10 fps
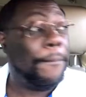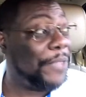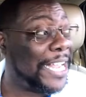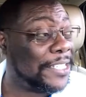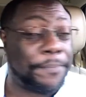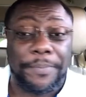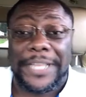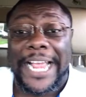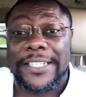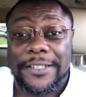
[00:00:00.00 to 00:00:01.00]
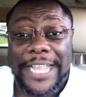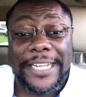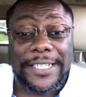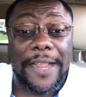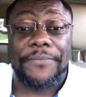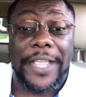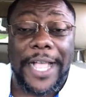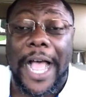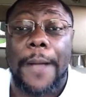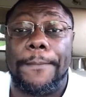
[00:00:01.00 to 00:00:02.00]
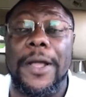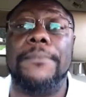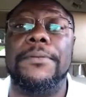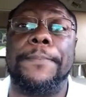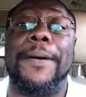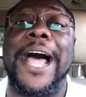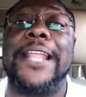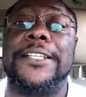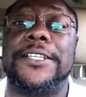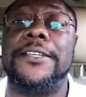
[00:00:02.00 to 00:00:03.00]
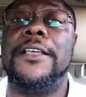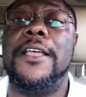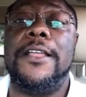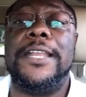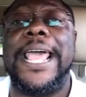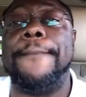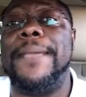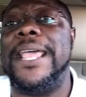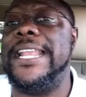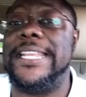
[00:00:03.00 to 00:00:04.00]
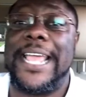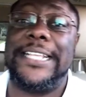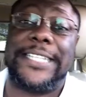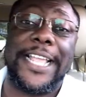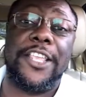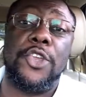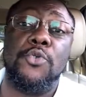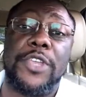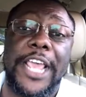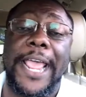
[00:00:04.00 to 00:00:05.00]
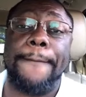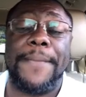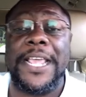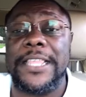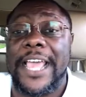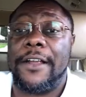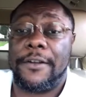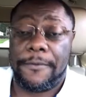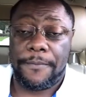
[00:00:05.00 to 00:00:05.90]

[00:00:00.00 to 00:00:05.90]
That's something called public policy that mandates that you can't be there.